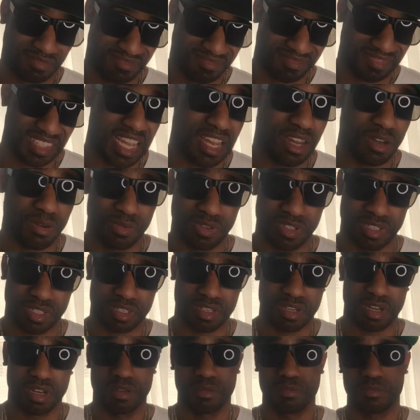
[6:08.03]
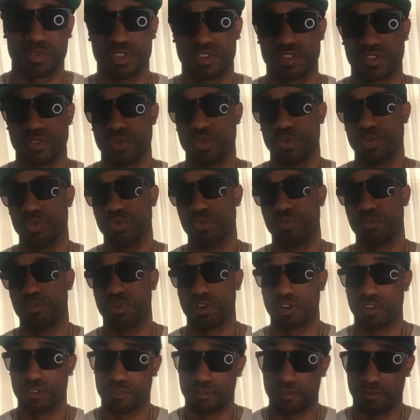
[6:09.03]
Now, when it comes to
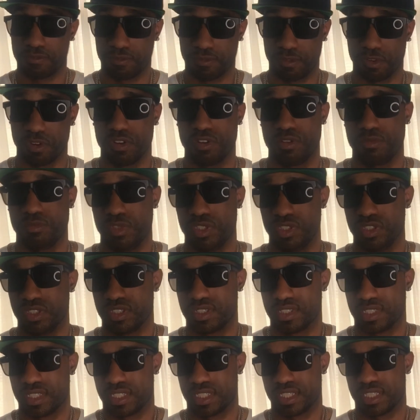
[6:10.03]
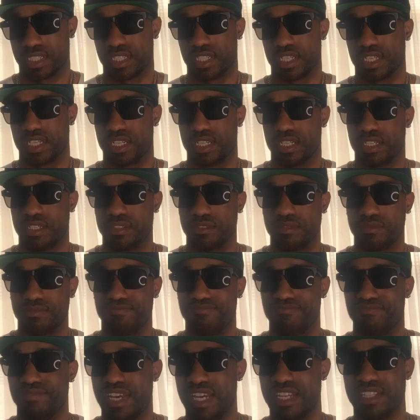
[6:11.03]
performance,
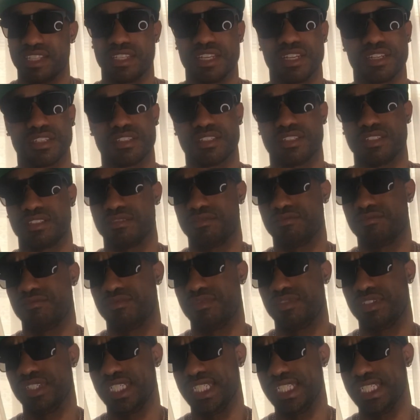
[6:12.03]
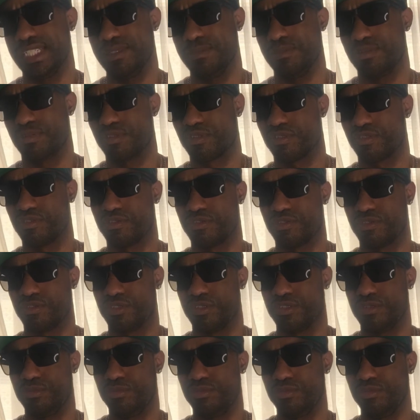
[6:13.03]
it doesn't really
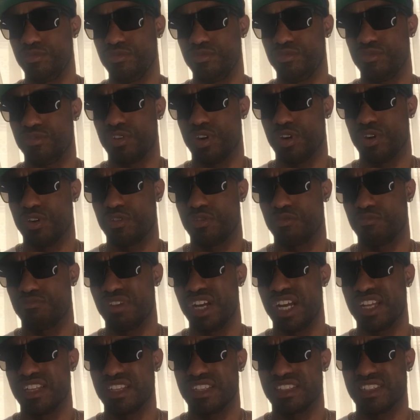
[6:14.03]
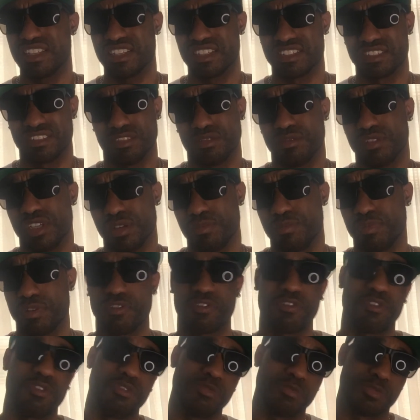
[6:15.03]
perform. I think it
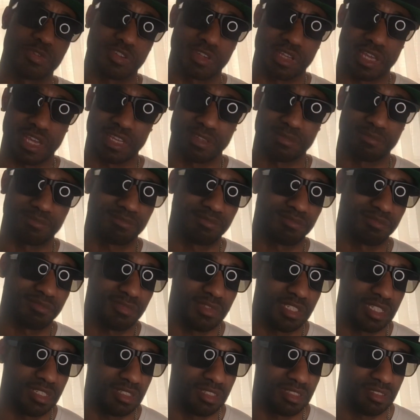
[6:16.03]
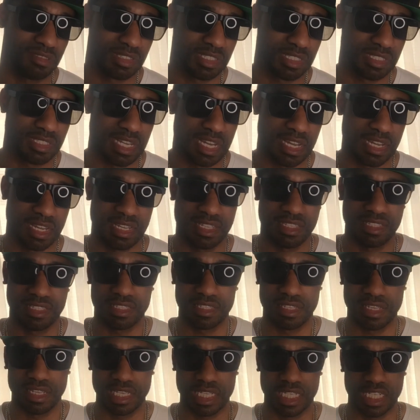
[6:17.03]
performs okay. It's not
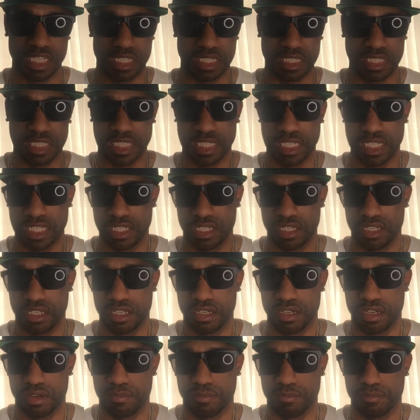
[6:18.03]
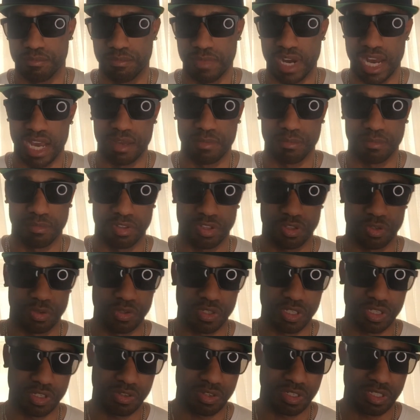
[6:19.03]
anything mind
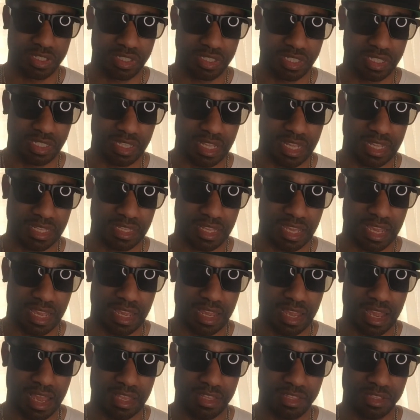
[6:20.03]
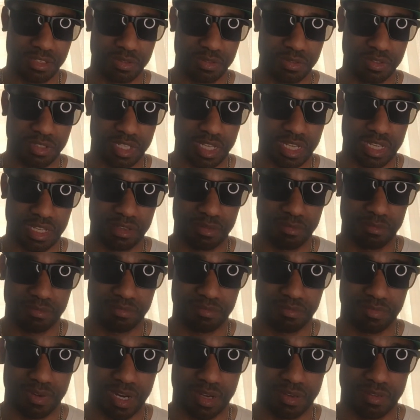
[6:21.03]
blowing or anything like that. I do get
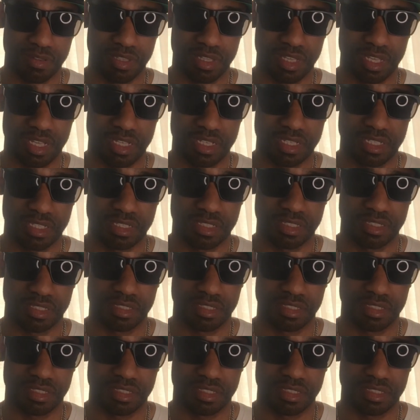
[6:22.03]
probably like